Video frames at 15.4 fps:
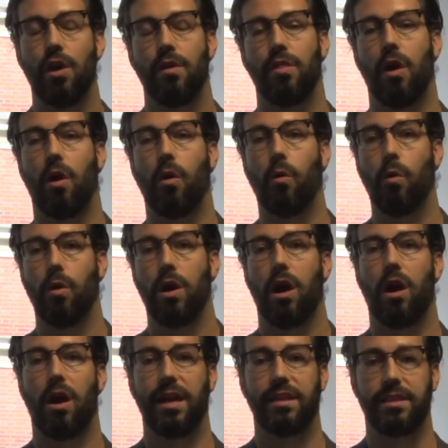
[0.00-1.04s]
The whole
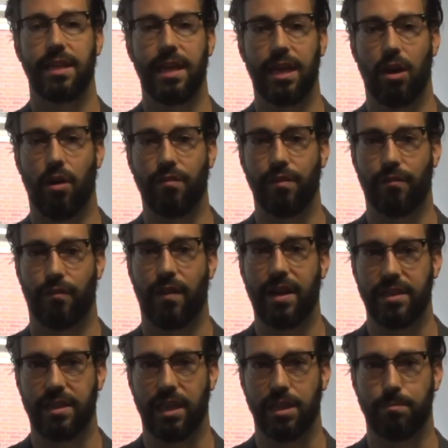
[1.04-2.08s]
idea of a threat
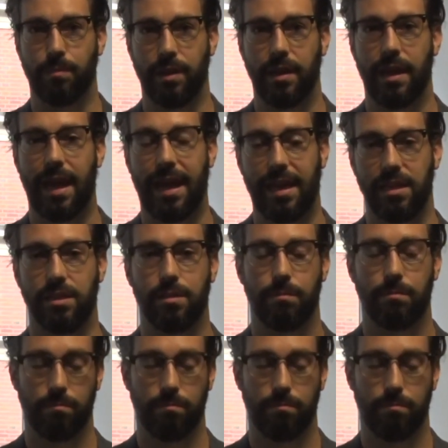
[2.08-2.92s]
assessment is